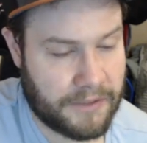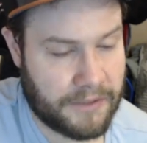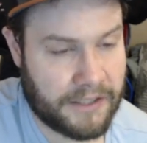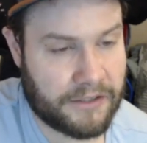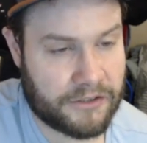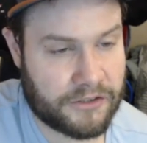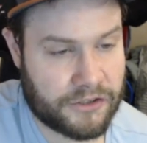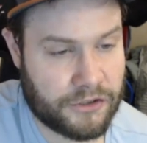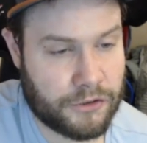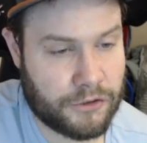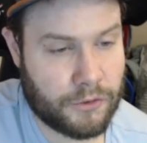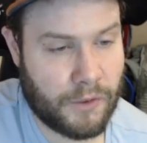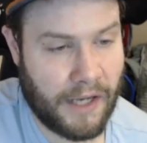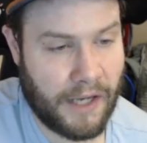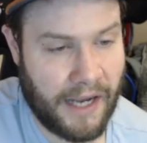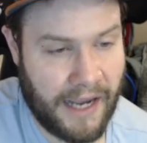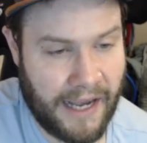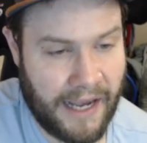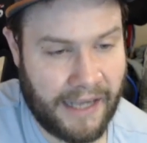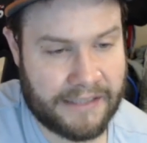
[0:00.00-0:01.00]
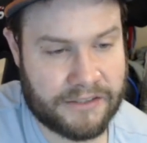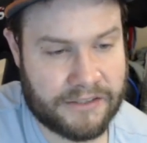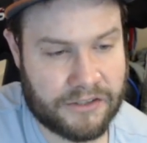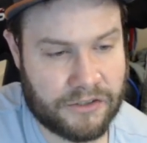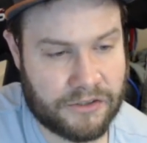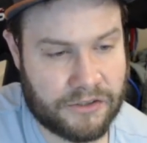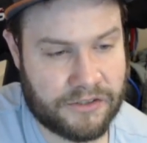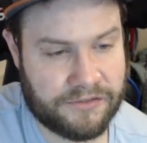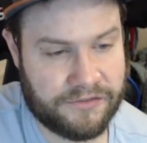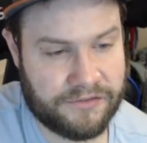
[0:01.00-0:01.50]
2 has
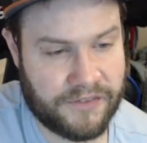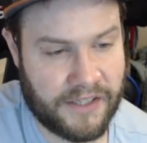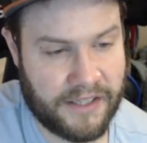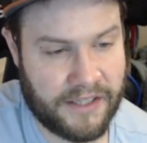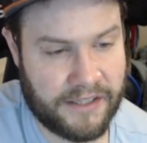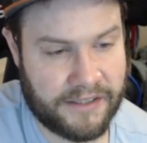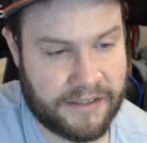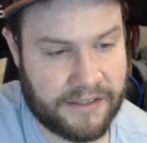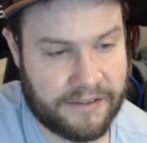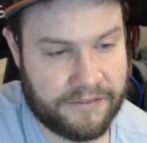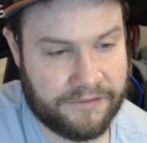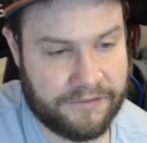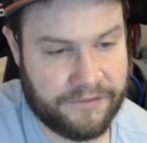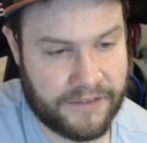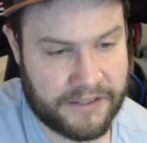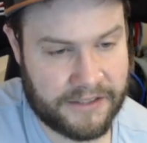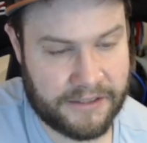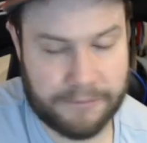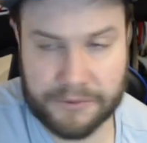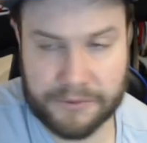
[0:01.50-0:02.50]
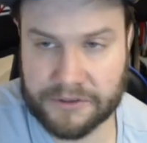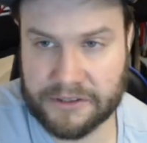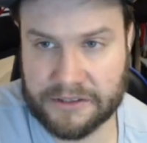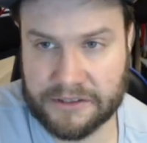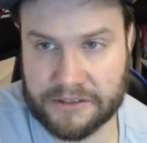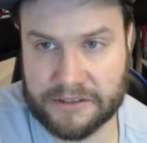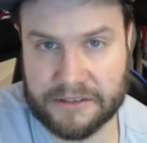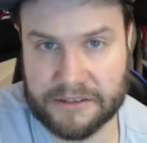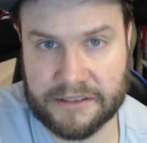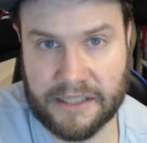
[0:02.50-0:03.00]
to defend
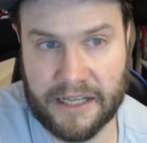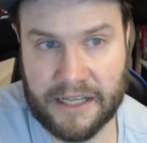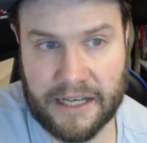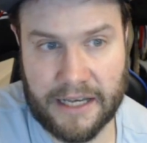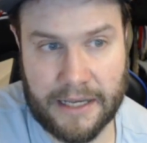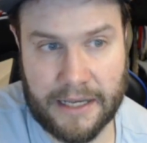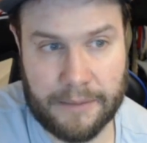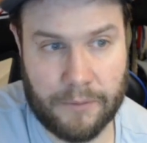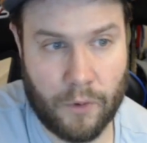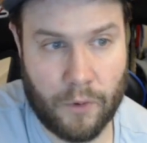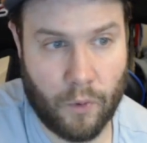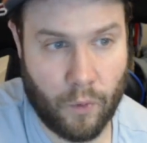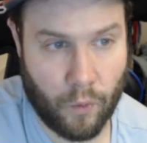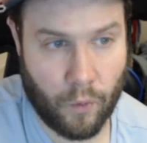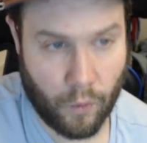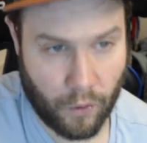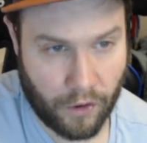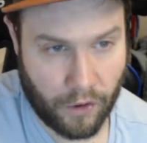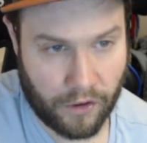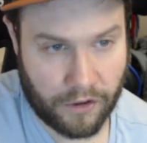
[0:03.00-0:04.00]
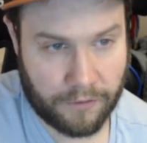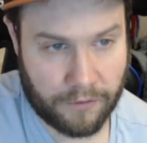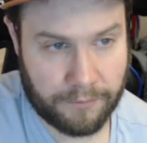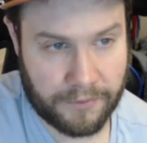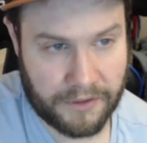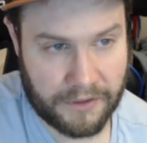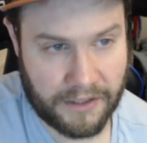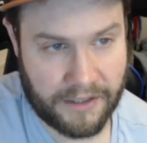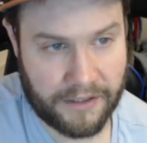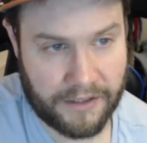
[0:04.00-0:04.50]
50% of the time, or
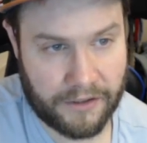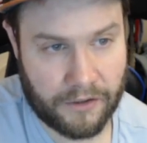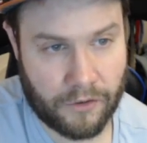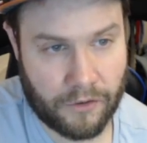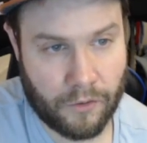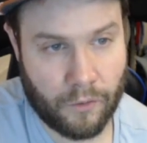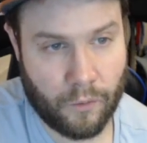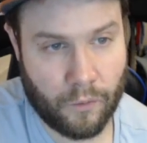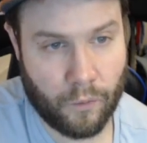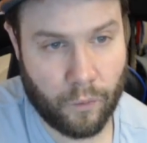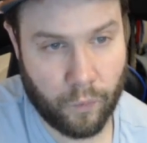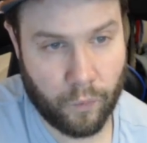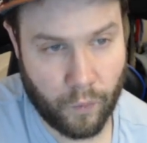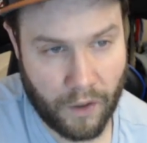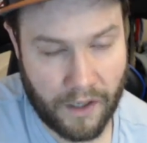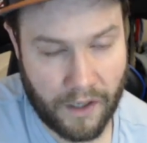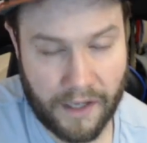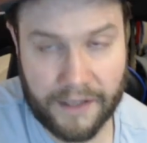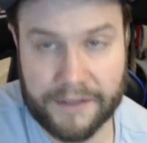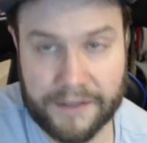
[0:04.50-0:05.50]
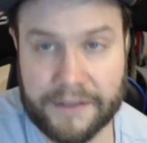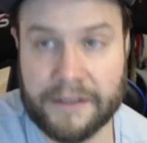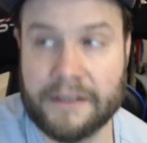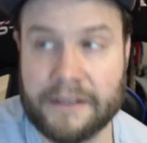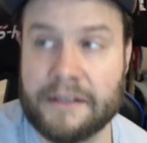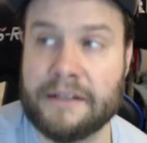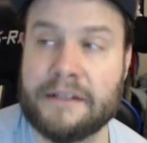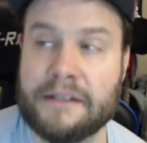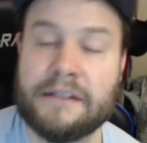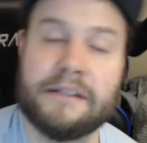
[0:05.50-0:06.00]
player 1
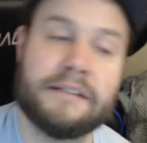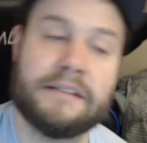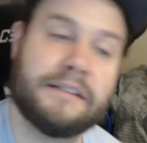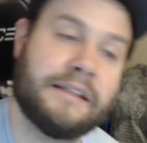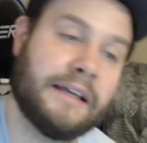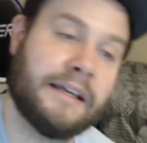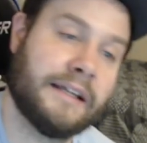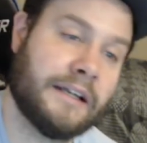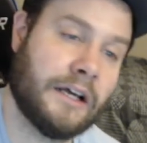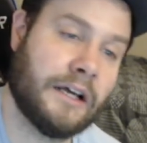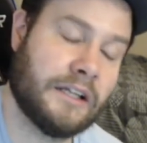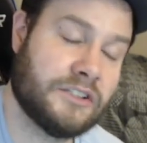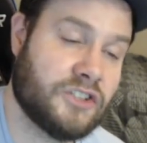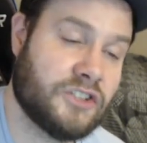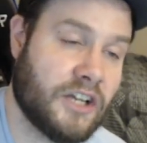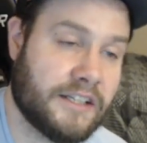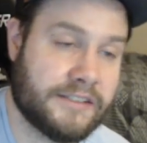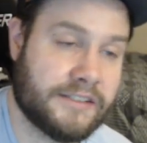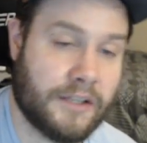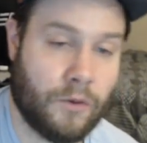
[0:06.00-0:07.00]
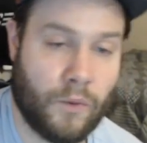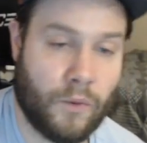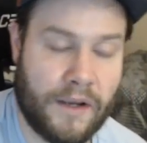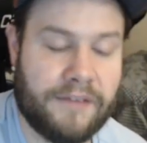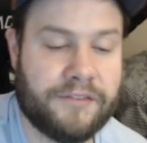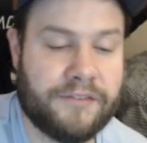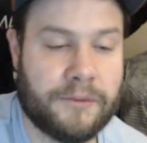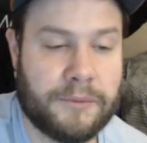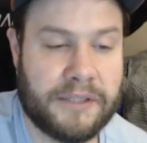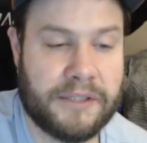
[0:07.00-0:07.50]
can adjust away
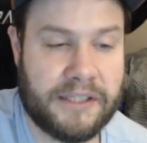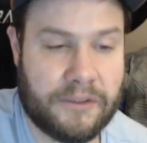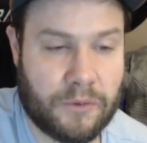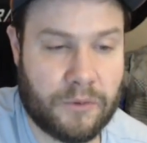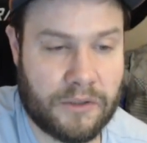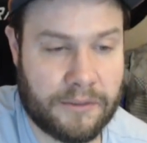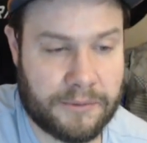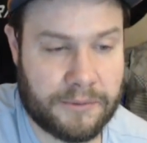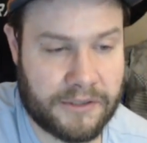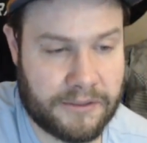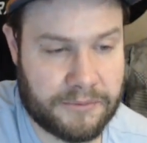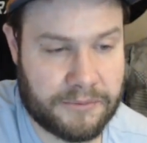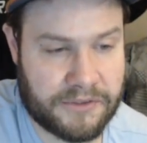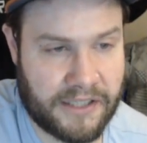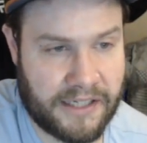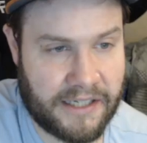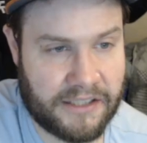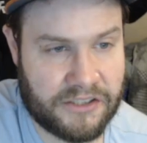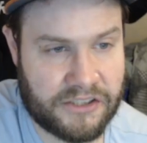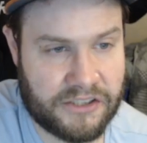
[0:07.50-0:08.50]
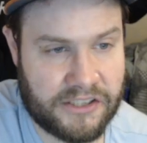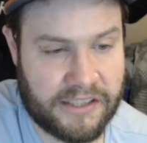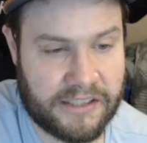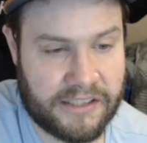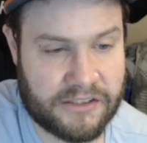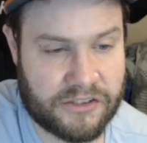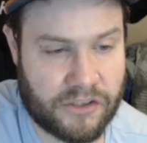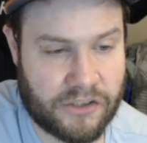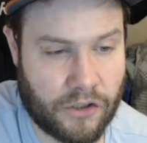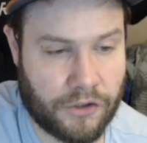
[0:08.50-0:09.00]
from an equilibrium strategy
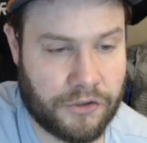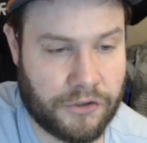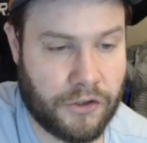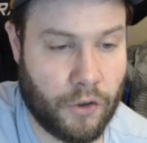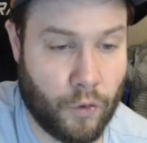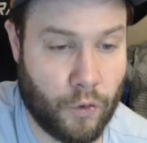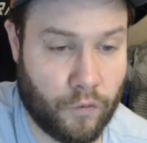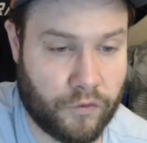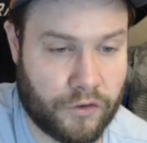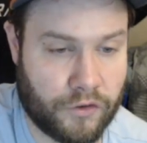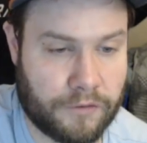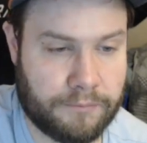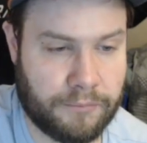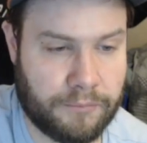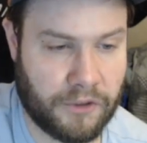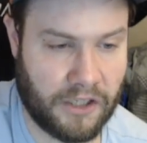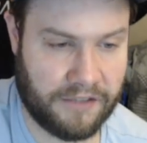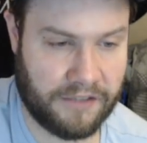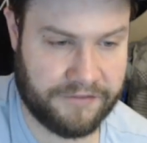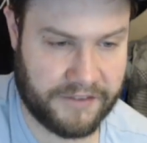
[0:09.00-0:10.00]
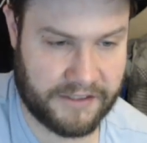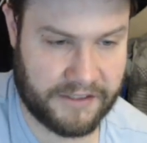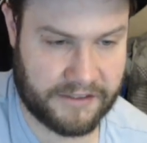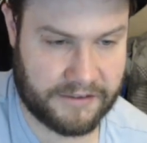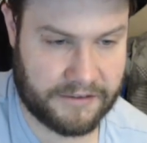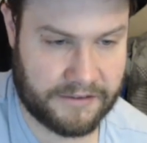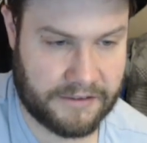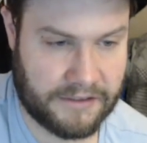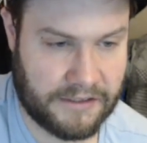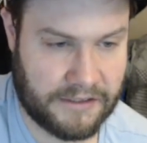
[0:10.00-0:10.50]
and start over
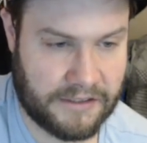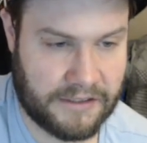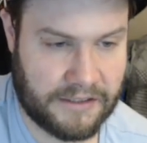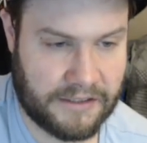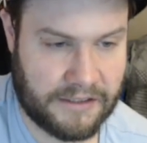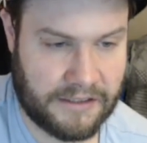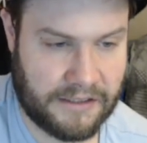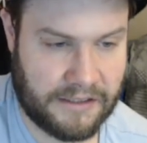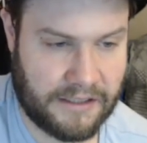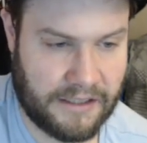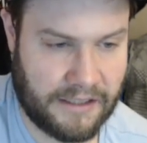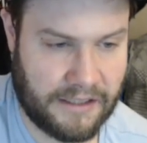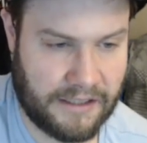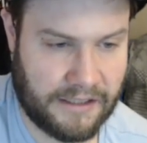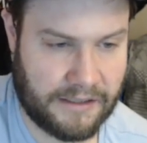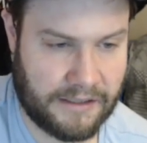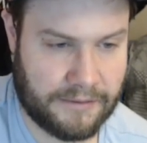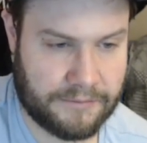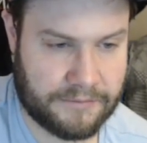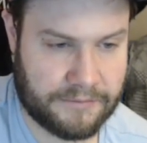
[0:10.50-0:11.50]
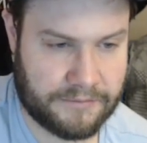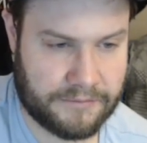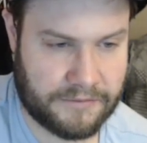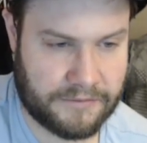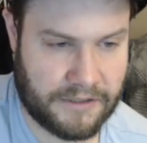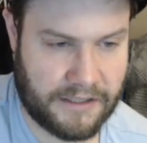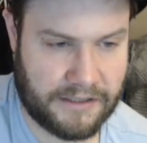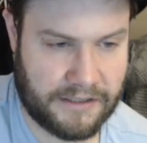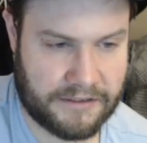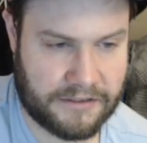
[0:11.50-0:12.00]
bluffing.
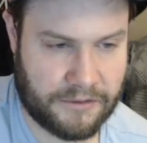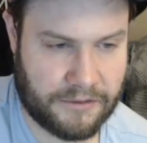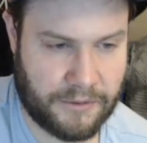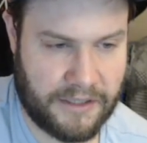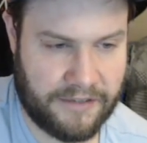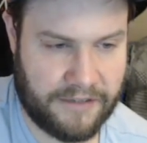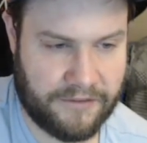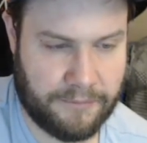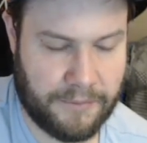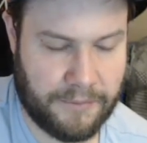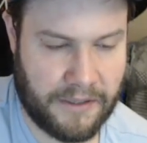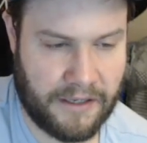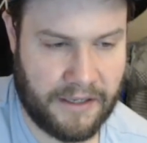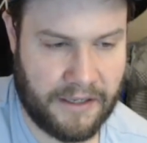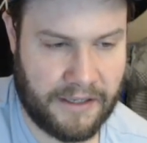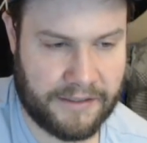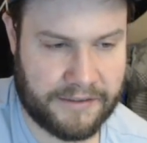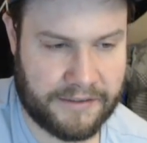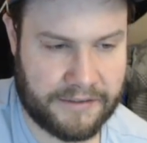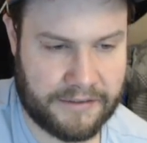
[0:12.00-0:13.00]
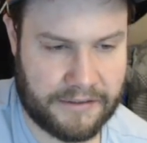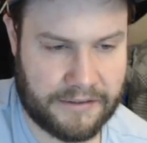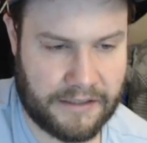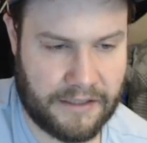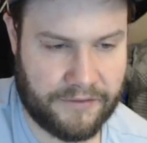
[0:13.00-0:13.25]
Right, so we have a pot of